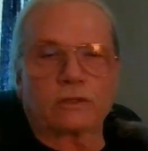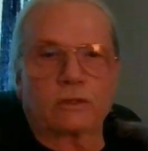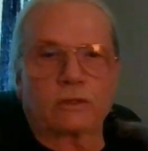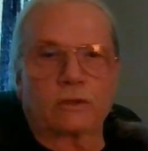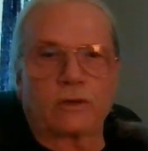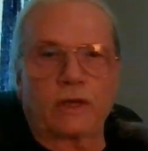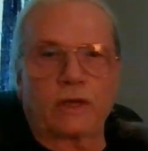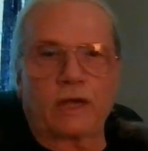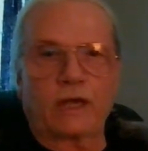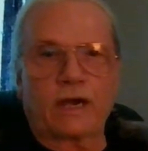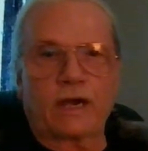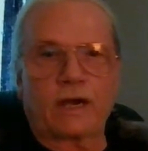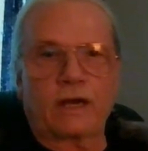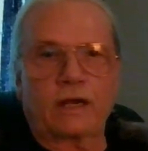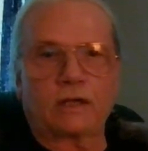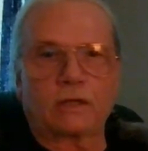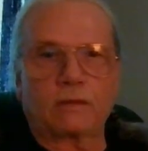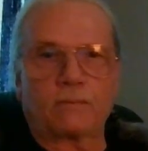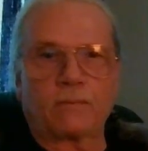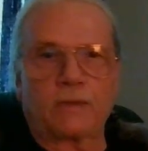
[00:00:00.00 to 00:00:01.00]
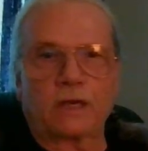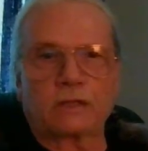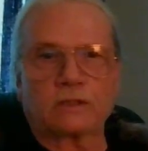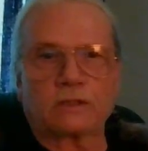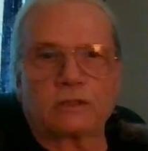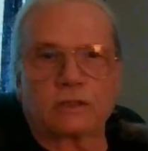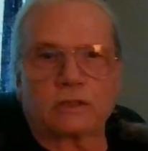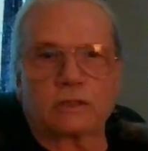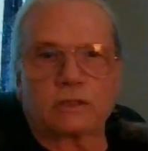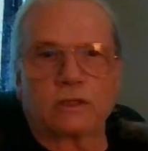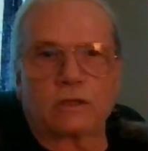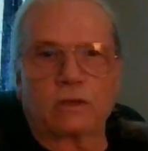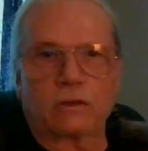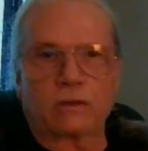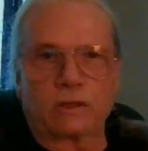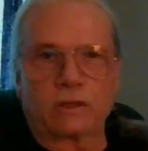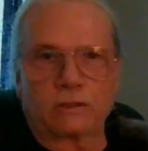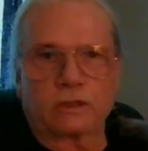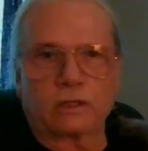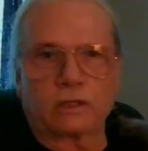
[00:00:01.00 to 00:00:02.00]
So they added domestic
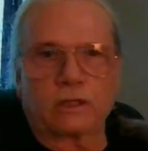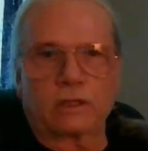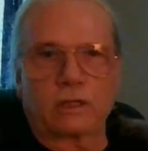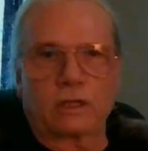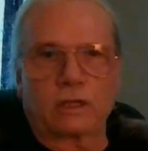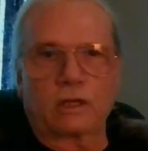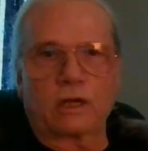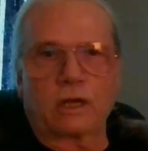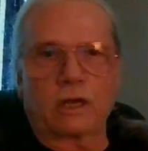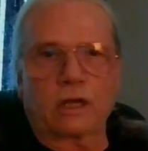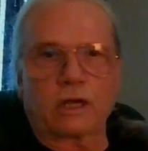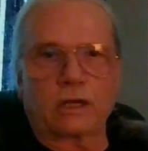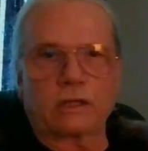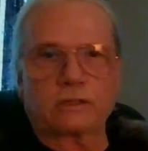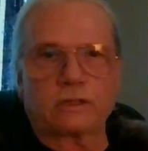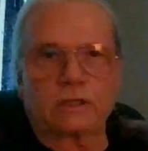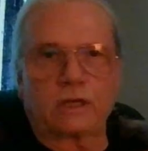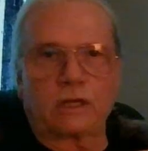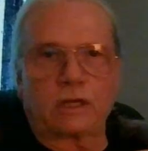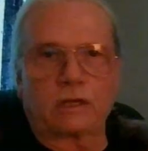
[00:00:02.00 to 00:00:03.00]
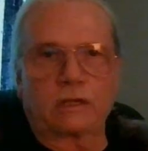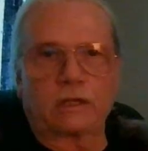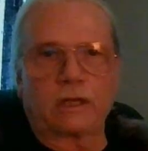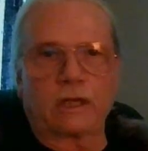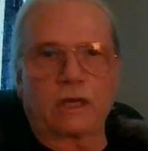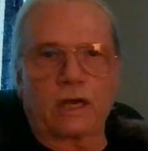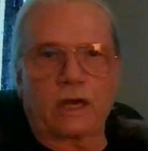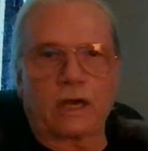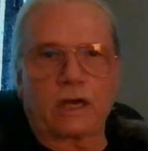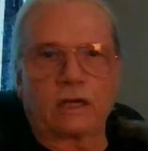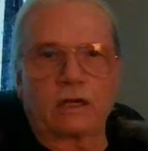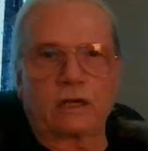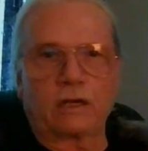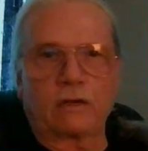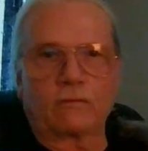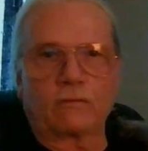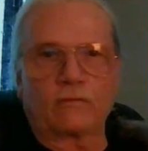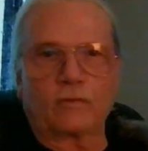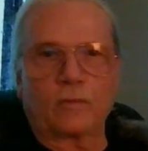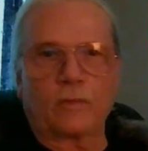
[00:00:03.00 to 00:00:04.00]
terrorists again, like I said, and they added
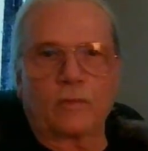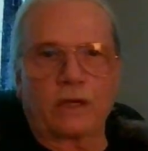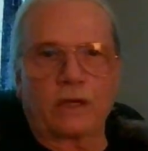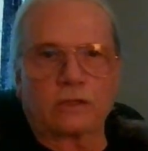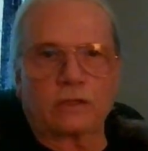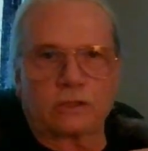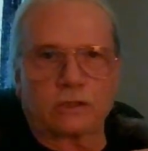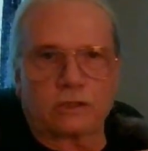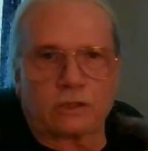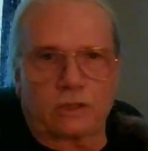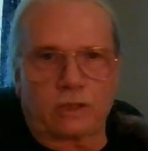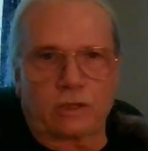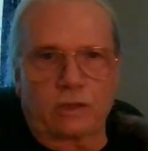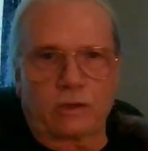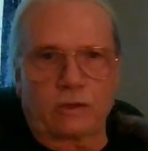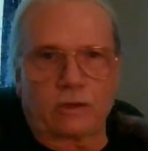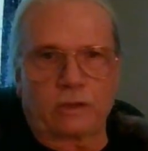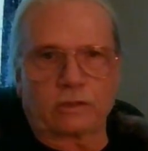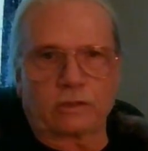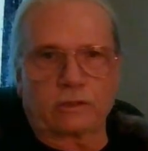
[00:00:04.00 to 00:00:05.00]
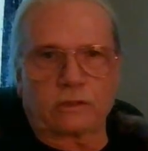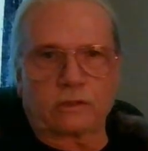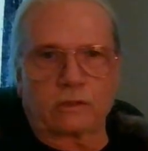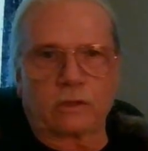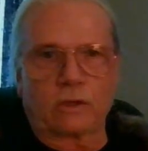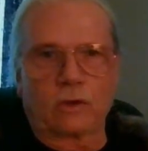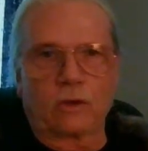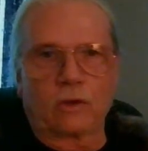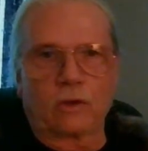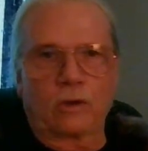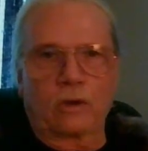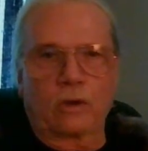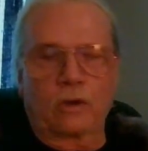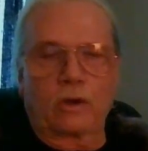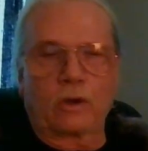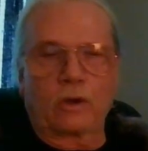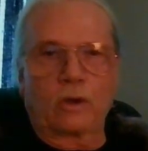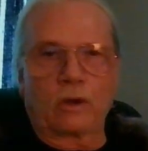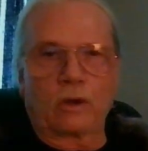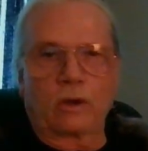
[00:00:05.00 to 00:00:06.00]
information terrorists and
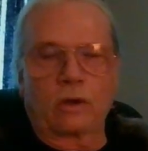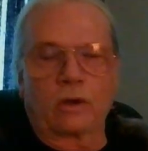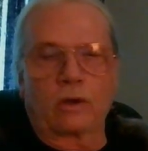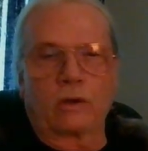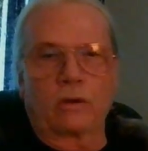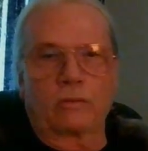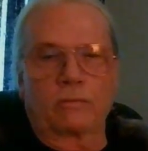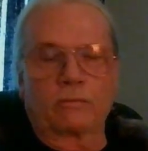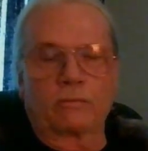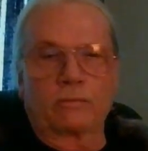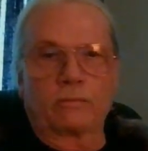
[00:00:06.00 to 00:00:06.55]
uh,